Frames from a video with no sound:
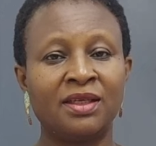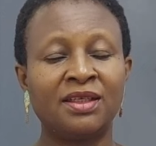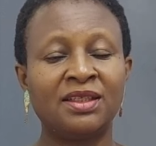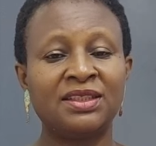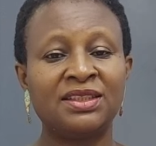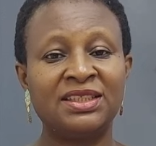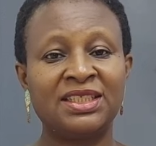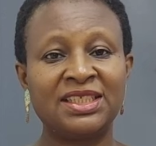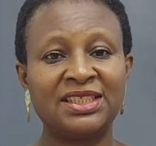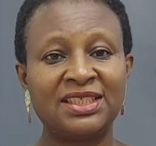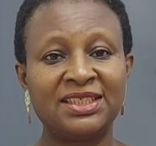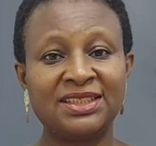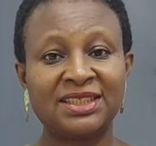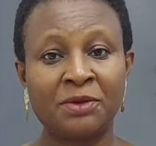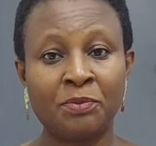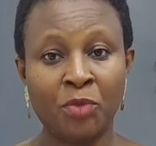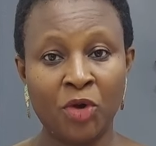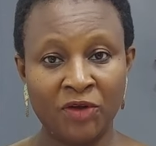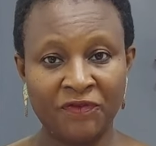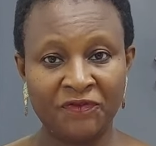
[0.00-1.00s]
This is a
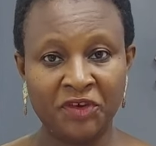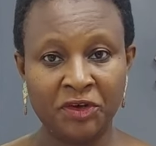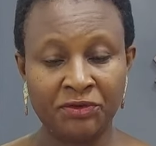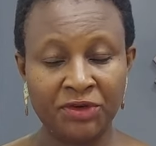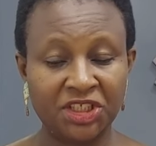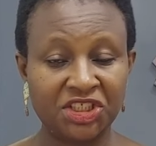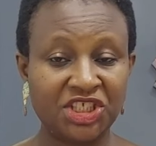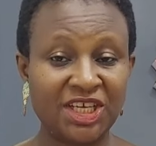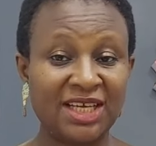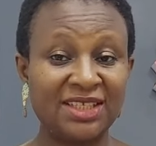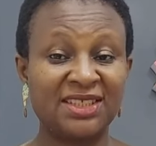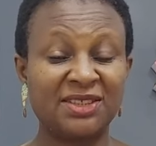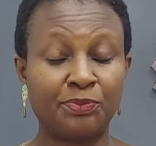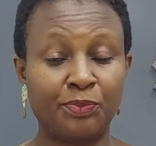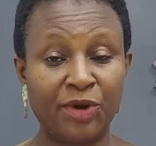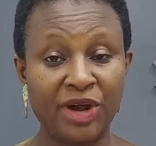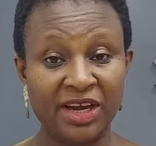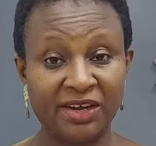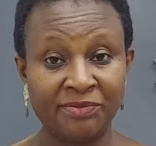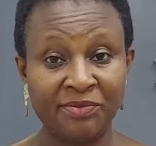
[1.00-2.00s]
Morphy Richards
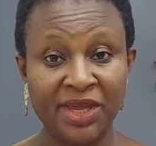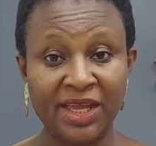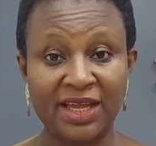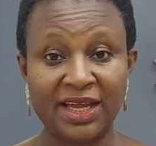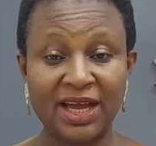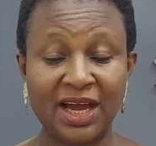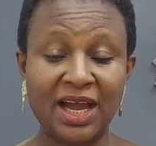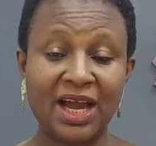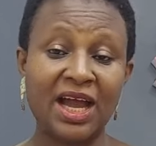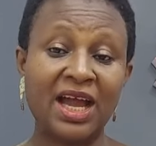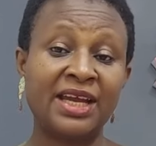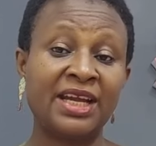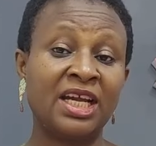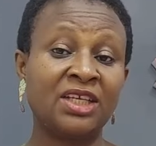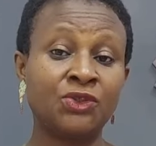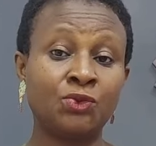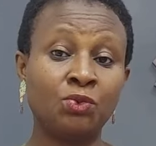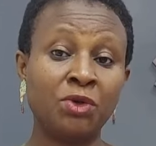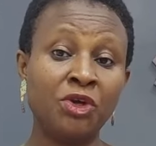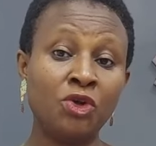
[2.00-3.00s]
Breadmaker, and
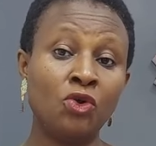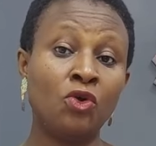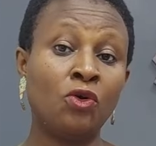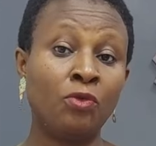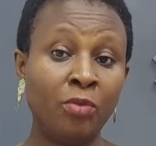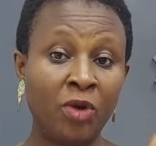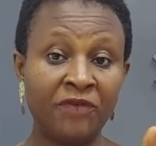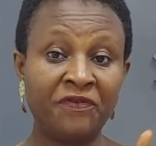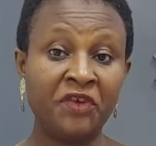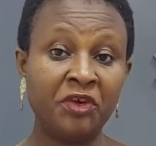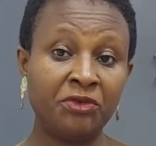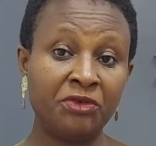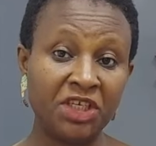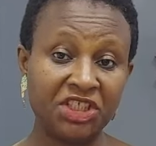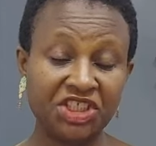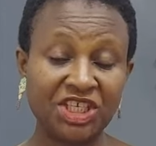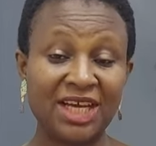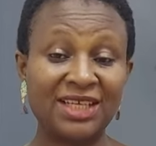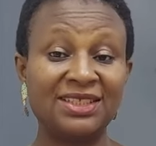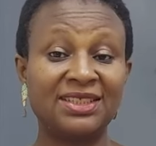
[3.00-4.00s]
as we know, Morphy
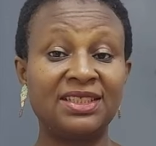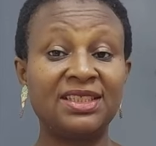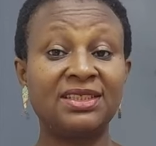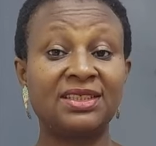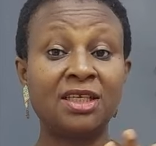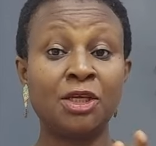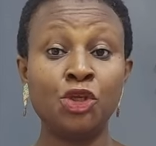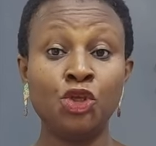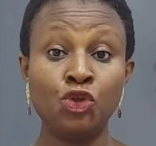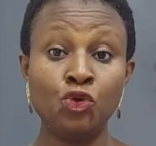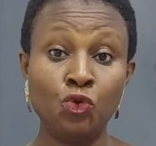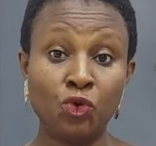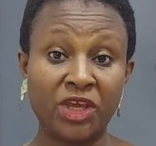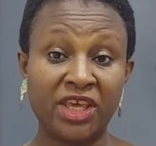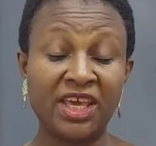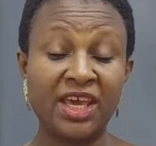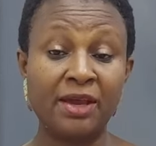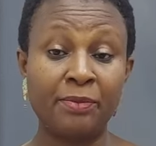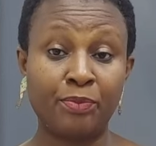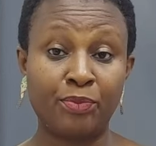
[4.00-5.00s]
Richards is a
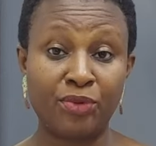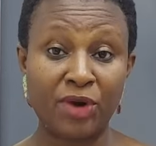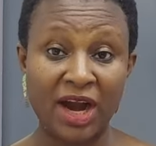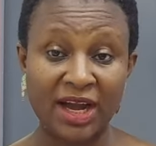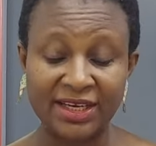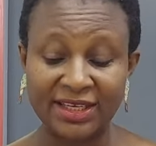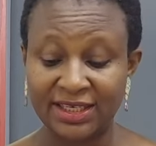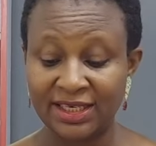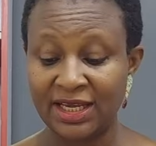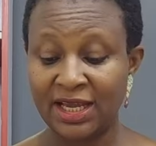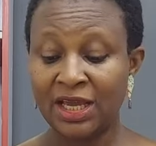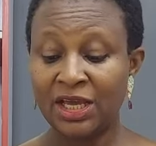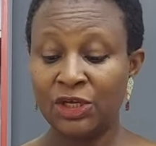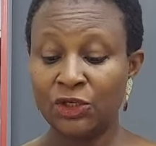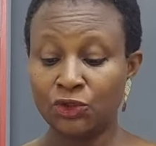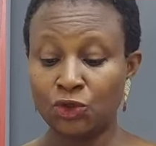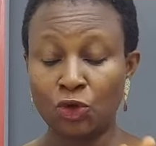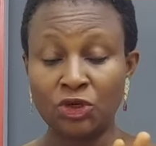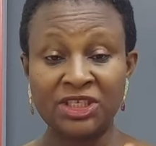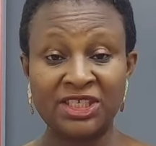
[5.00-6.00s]
UK brand.
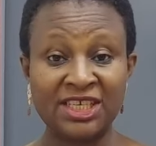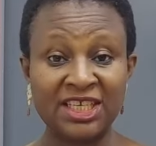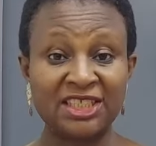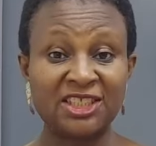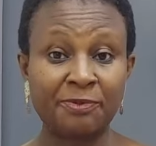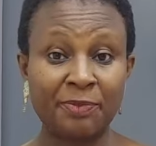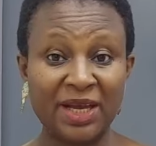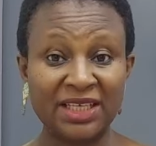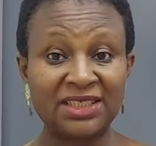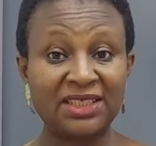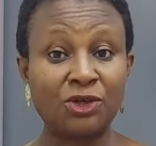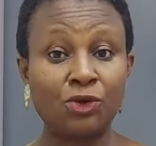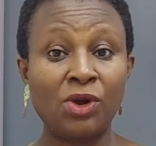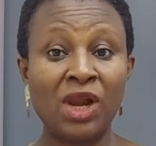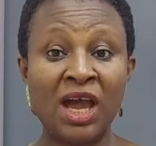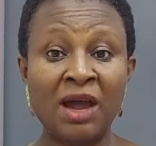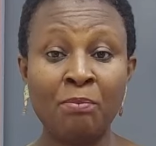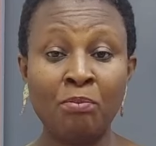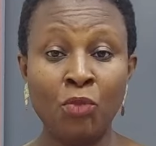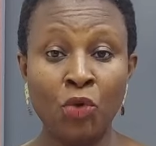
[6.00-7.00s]
So this
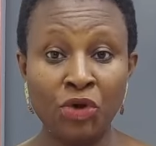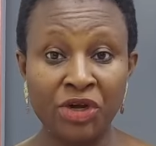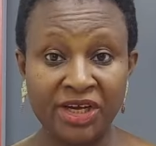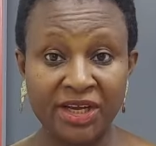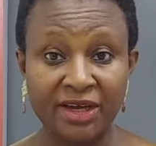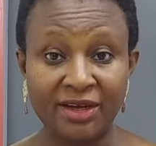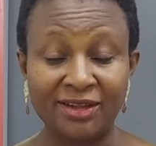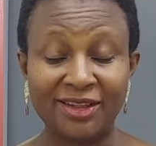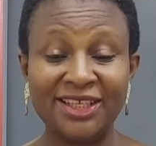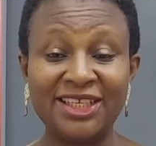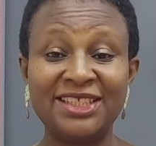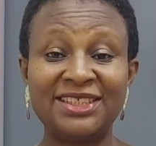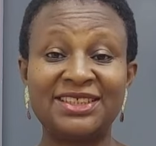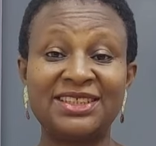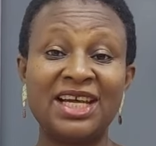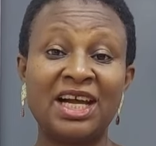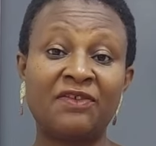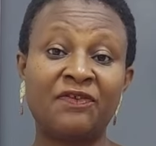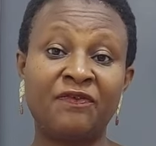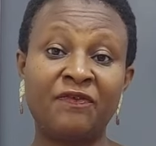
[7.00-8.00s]
particular model is
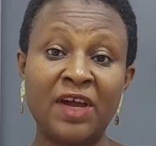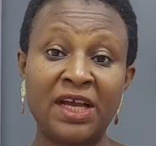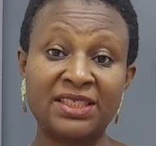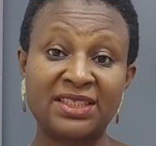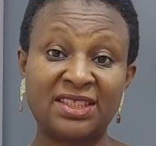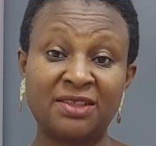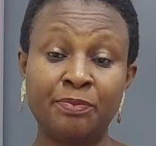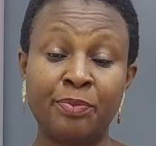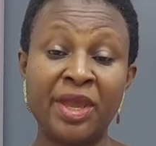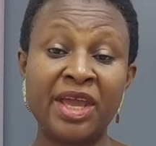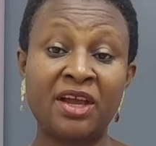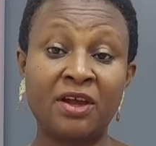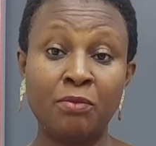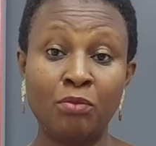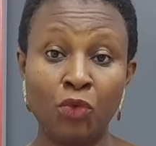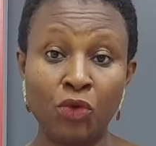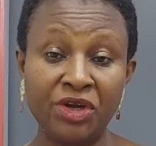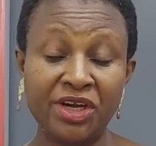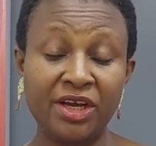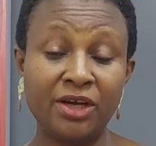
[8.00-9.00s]
their FastBake
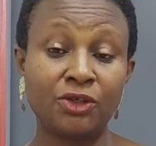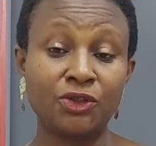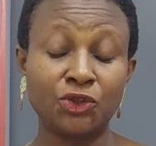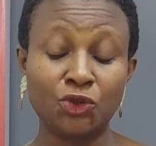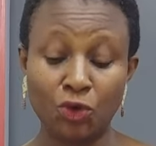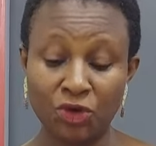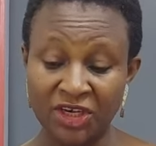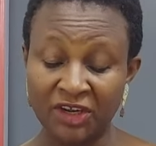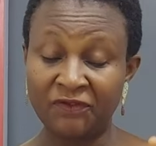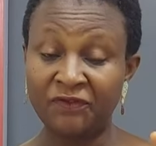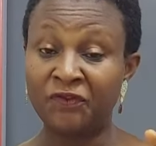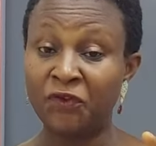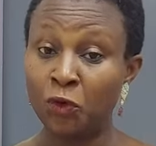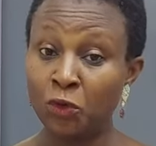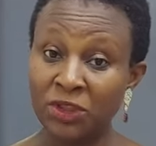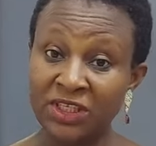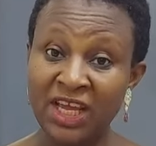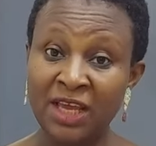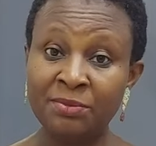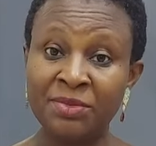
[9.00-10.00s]
model. So the full
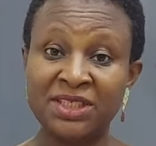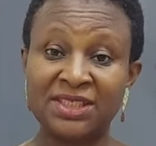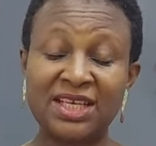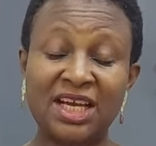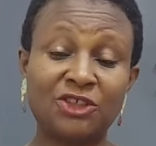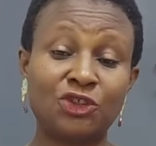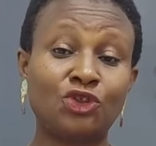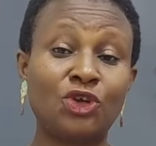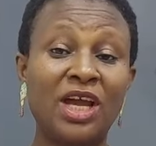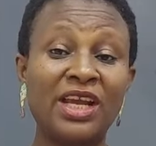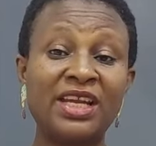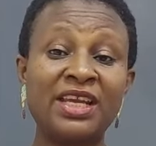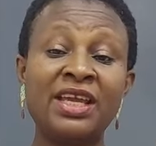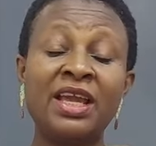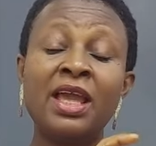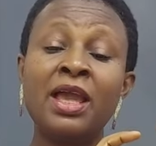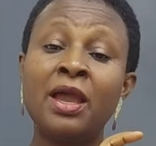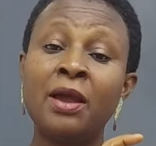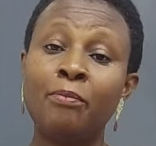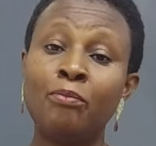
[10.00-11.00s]
name is actually
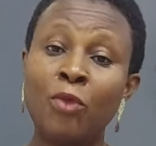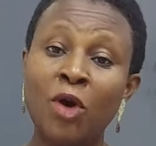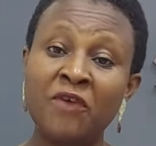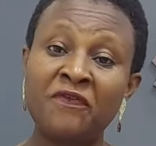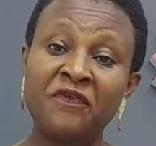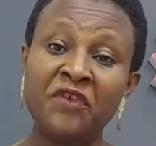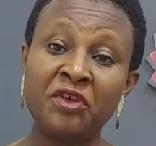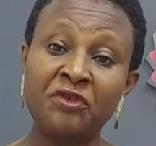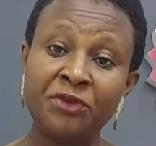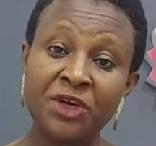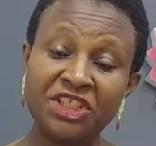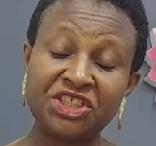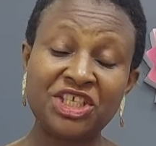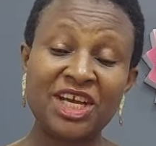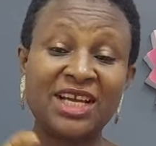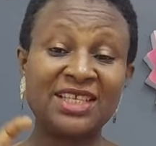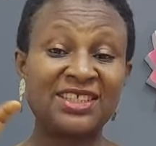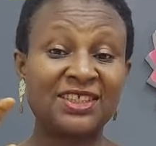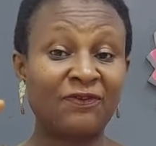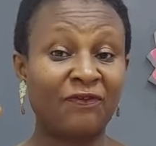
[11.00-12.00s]
Morphy
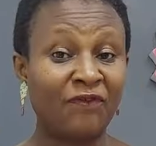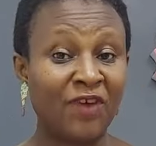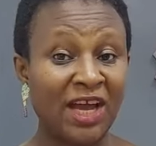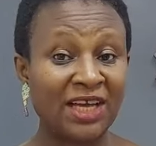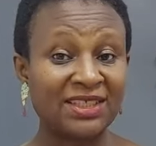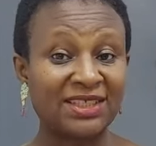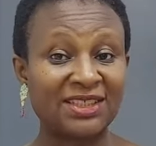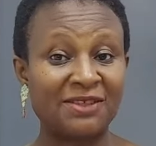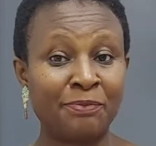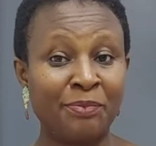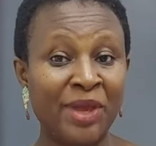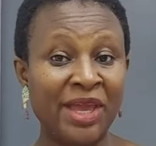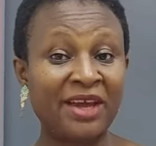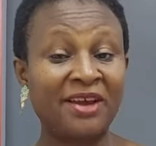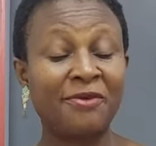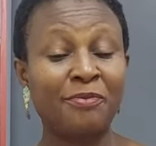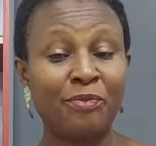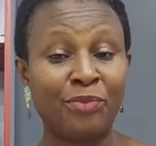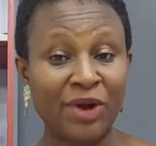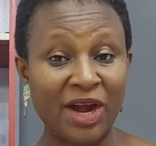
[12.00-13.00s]
Richards FastBake
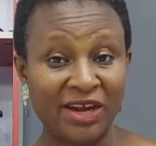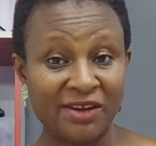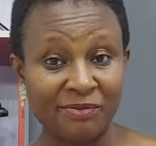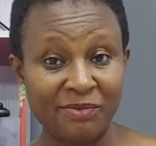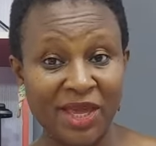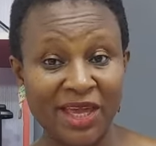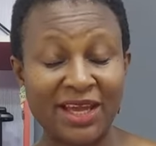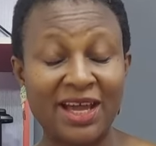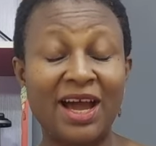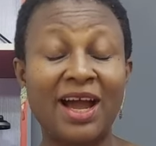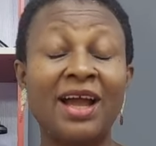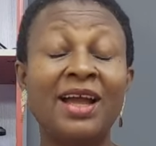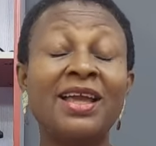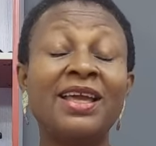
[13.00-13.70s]
Breadmaker.